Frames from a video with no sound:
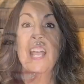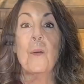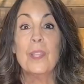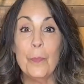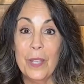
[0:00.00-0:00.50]

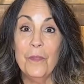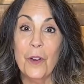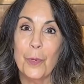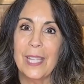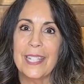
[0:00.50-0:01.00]
When the Big 4
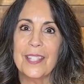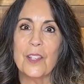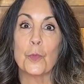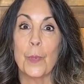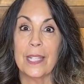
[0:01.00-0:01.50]
released their
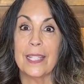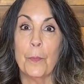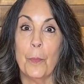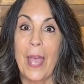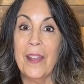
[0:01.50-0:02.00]
spring and
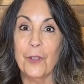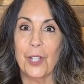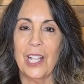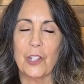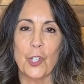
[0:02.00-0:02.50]
summer pattern
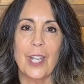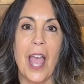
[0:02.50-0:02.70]
collection,